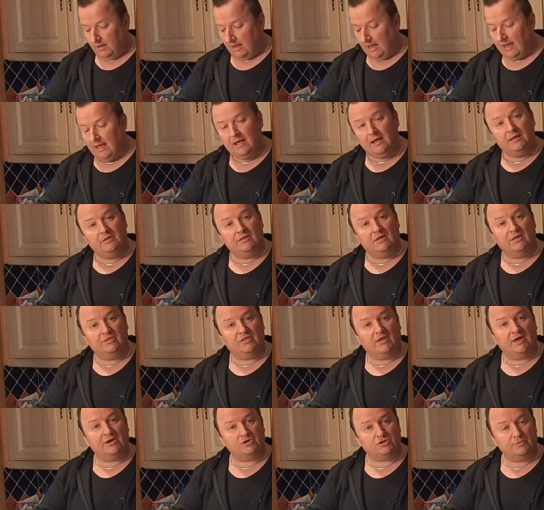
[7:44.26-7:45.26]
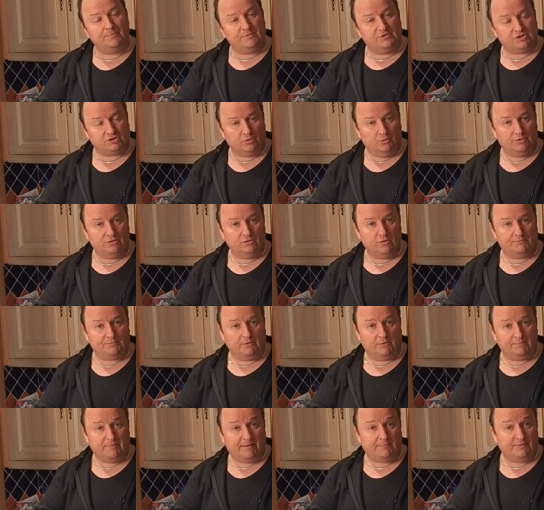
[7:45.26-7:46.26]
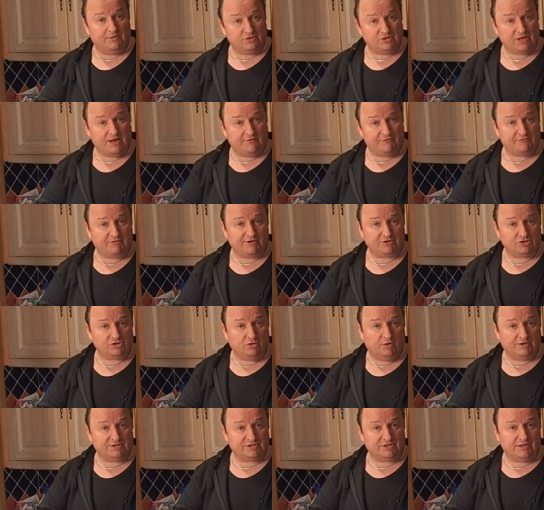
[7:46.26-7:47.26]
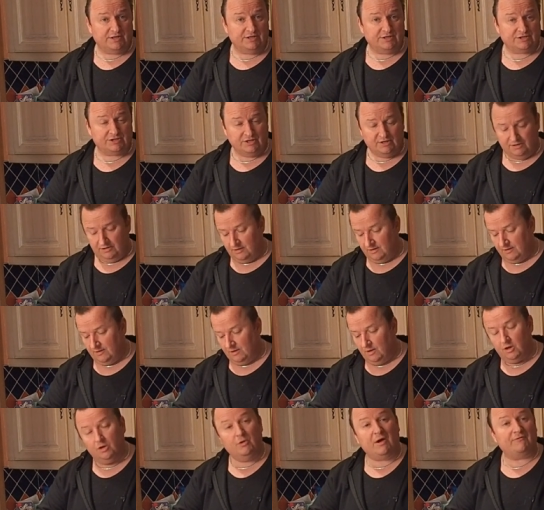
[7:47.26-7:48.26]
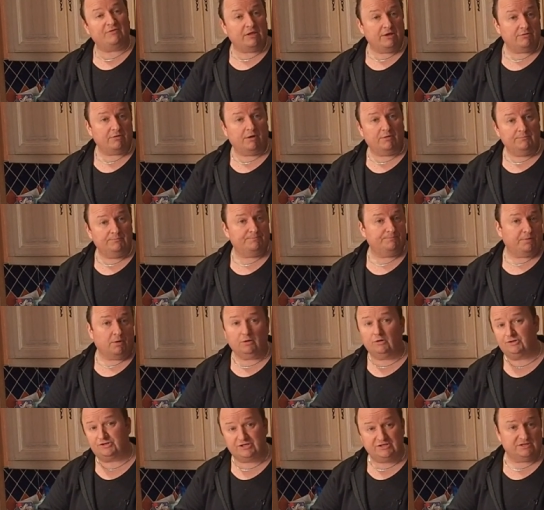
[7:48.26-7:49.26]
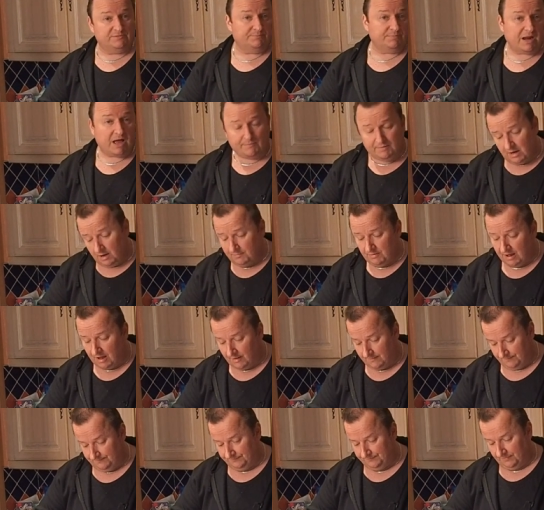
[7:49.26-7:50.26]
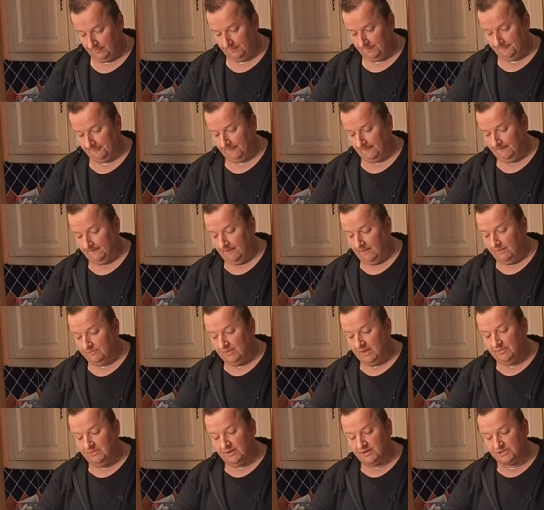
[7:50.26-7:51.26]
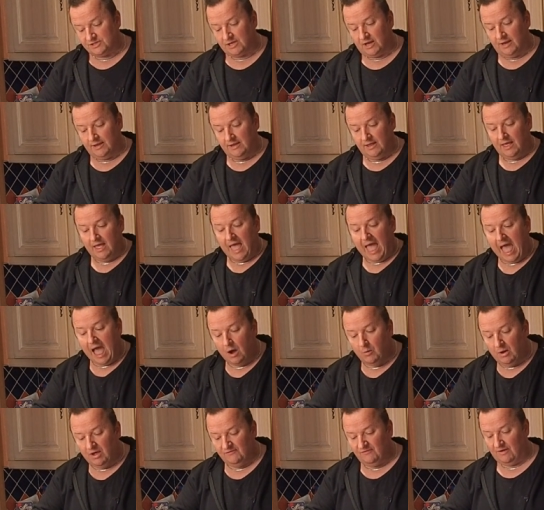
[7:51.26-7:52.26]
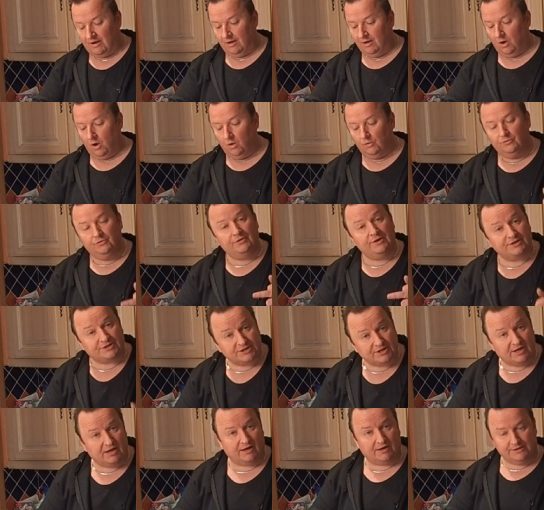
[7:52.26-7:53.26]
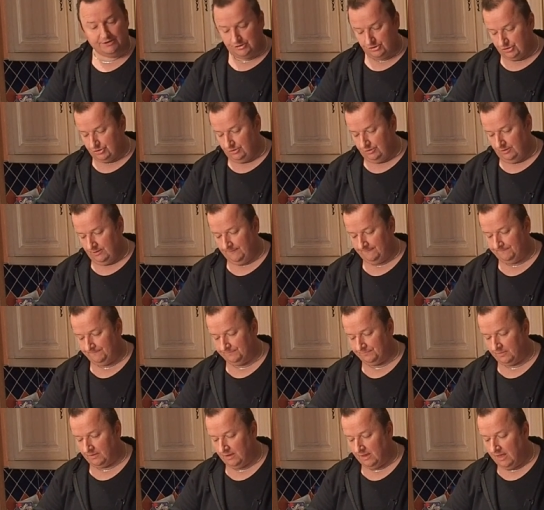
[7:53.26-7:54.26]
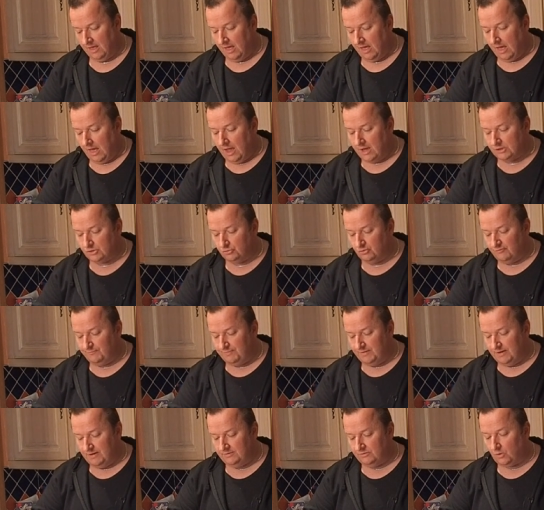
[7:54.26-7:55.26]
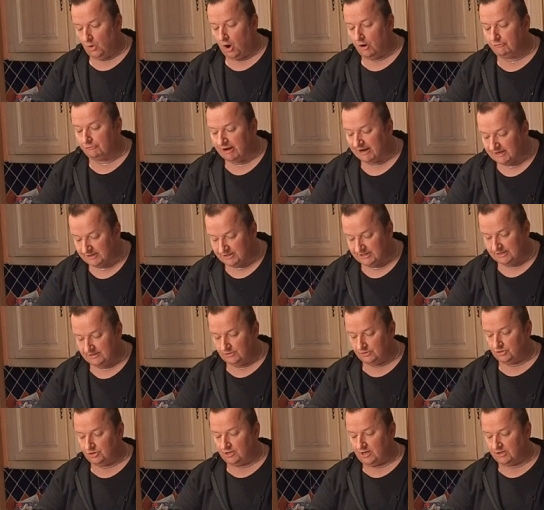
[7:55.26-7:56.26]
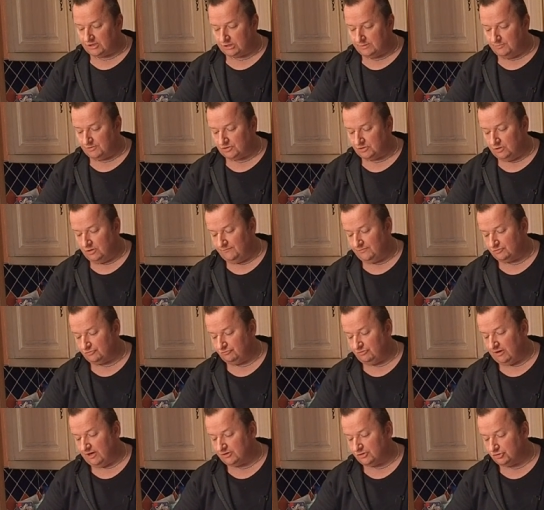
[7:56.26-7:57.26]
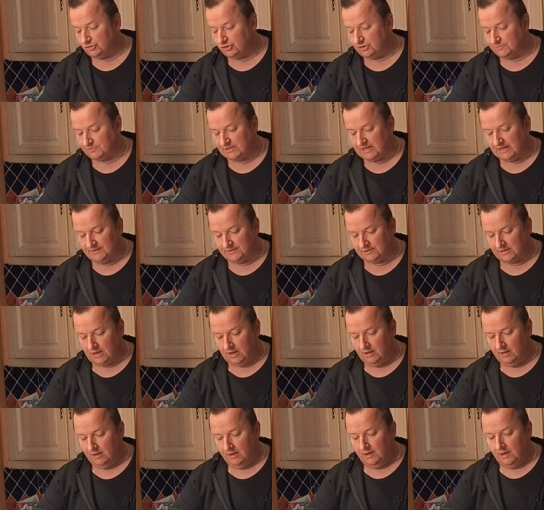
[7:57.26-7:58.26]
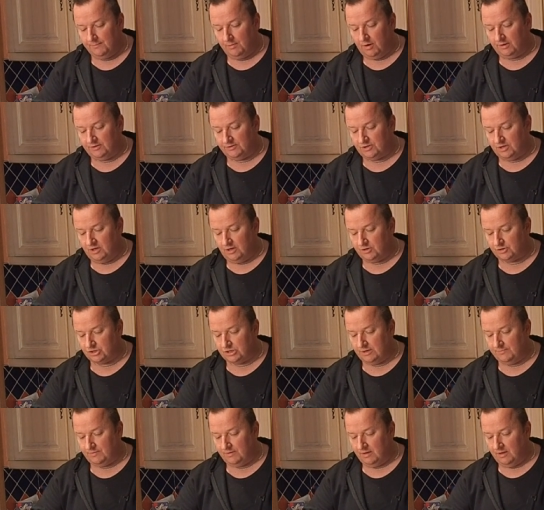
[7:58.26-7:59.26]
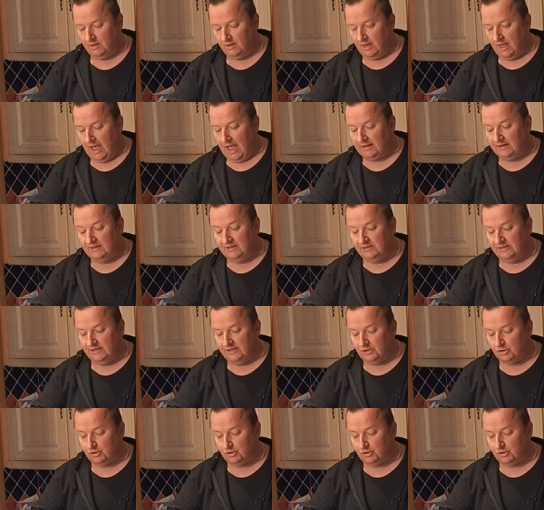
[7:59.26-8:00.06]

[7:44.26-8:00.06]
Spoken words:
and they should be sorting your problem out because they're franchisees who have their own policies and blah blah blah. Then they say, however, on this occasion, as you have been directed to Customer Service Relationship Centre by the dealership, and in the